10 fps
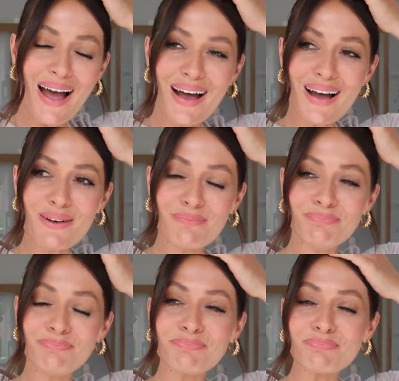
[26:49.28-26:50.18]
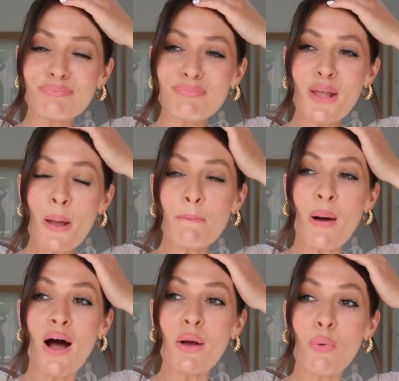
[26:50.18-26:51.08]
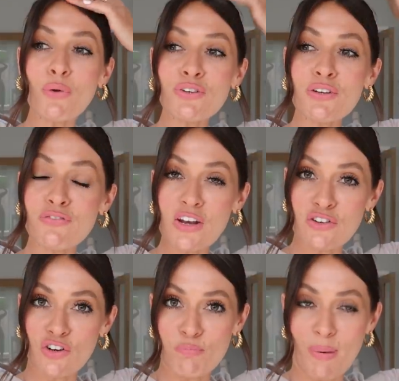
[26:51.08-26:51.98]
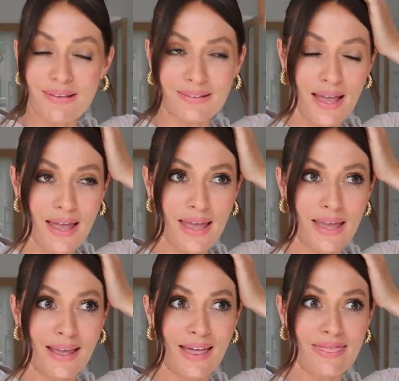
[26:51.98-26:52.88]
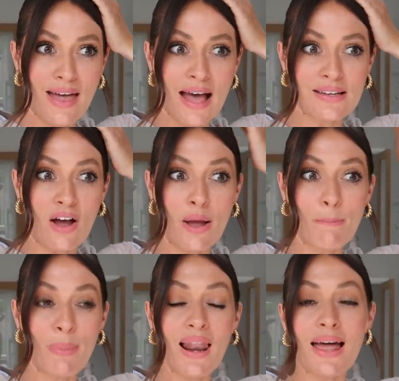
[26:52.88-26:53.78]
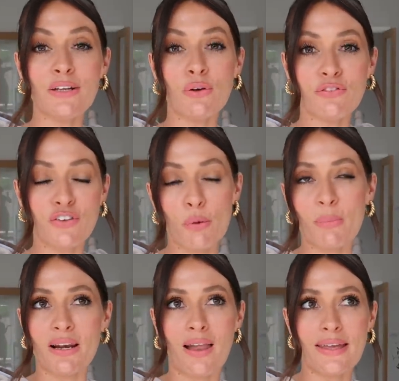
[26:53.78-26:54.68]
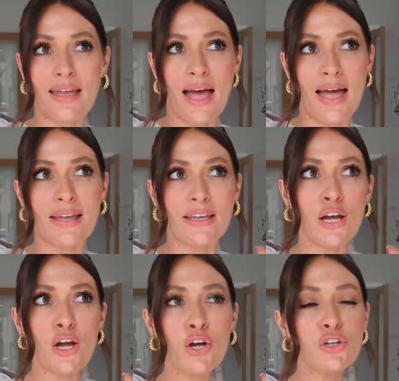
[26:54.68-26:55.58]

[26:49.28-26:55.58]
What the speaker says: But I wanted to finish off by saying that I'm planning on filming like a